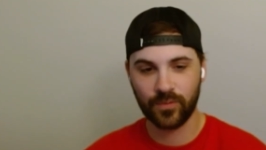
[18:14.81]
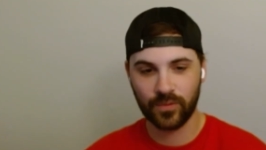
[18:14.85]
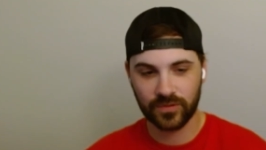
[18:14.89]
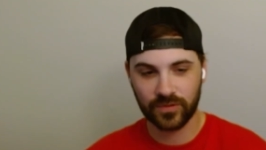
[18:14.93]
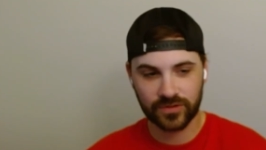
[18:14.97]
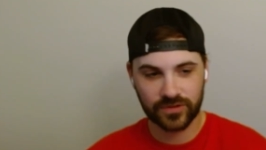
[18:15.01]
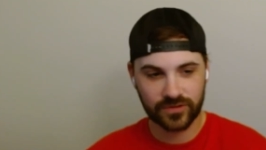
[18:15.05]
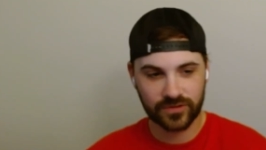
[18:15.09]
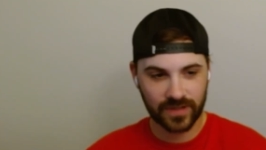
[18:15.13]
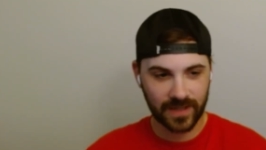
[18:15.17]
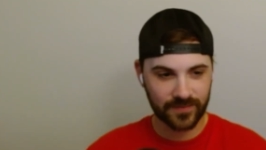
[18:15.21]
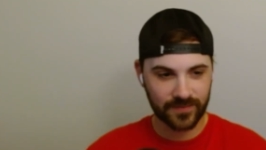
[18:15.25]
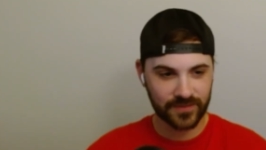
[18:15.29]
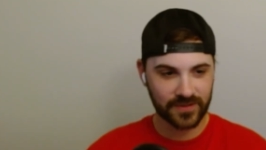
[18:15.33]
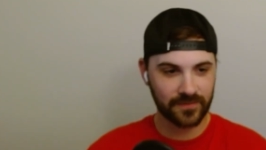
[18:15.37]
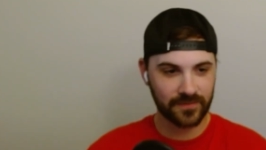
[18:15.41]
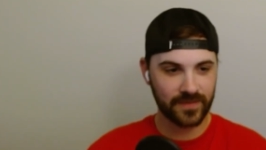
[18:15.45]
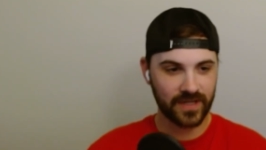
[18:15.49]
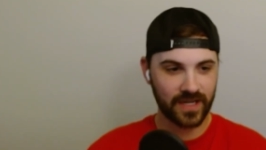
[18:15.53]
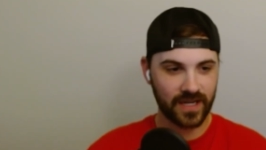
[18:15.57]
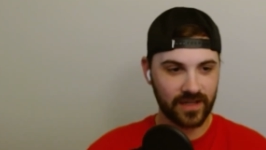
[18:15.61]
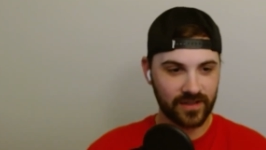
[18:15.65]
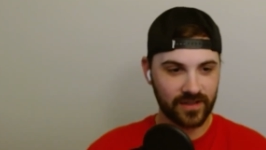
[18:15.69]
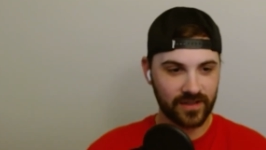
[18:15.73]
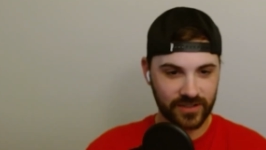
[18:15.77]
will drop yeah, some
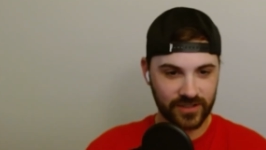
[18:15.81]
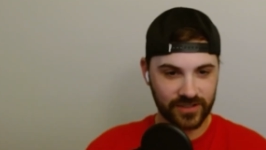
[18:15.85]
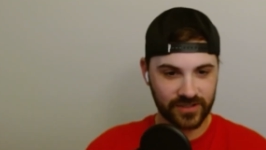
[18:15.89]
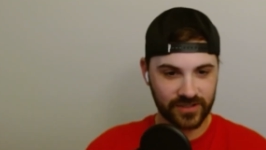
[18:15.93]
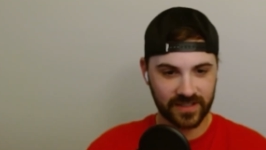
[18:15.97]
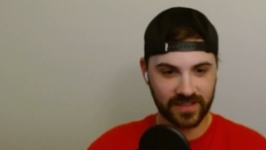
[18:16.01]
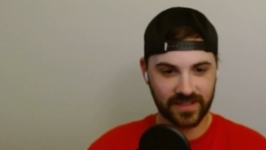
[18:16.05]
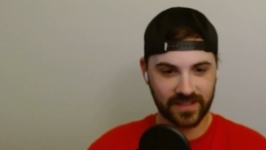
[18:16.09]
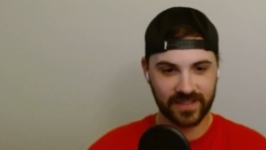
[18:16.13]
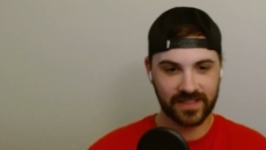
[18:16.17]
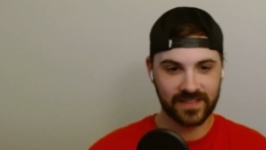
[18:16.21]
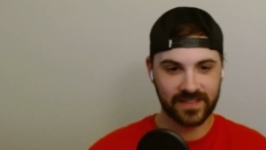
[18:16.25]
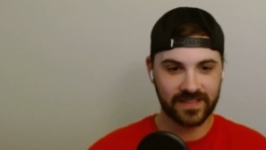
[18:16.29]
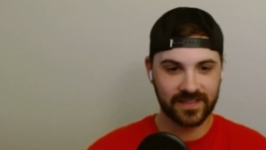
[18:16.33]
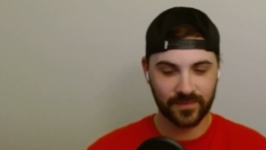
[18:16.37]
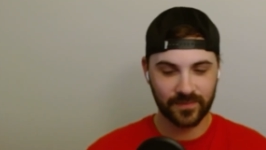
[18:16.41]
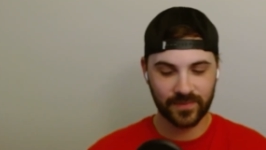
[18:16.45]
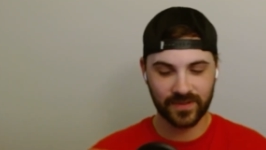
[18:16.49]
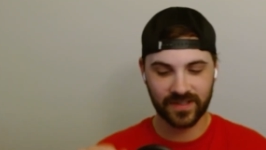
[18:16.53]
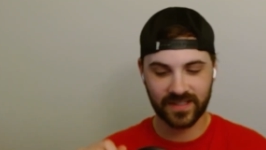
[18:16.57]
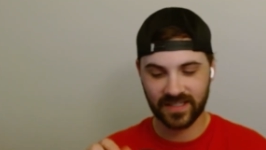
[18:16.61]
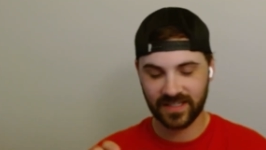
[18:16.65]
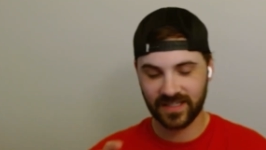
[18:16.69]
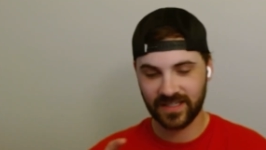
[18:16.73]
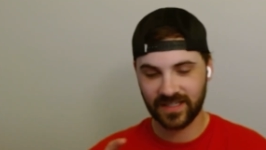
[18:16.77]
knowledge
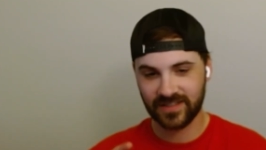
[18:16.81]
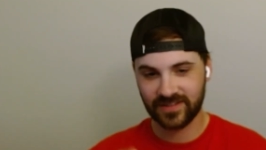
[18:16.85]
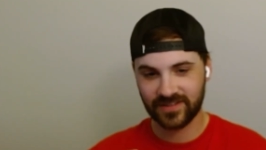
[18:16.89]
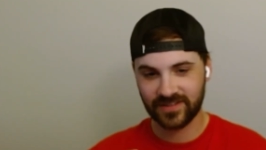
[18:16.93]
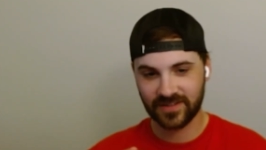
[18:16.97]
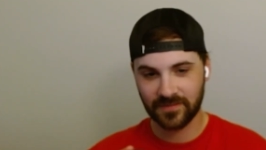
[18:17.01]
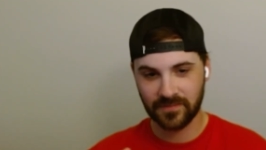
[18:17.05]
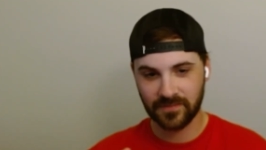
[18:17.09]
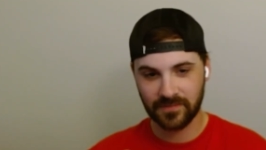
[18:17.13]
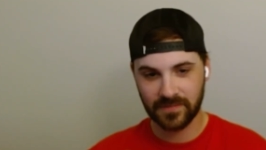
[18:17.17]
because